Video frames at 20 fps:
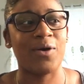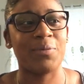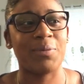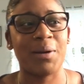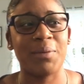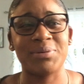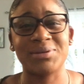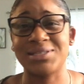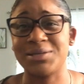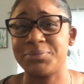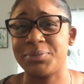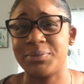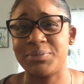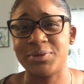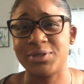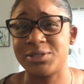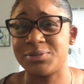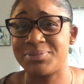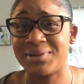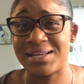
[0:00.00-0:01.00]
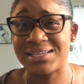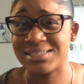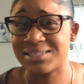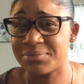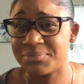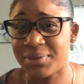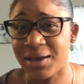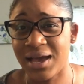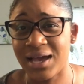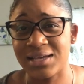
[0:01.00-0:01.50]
or probably some people use
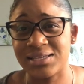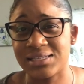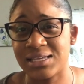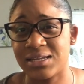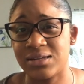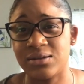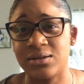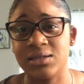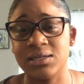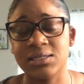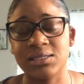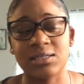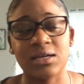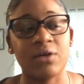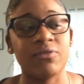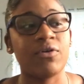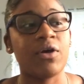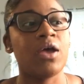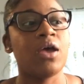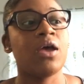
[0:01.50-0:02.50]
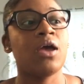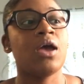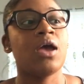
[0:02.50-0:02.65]
plastic bags and stuff.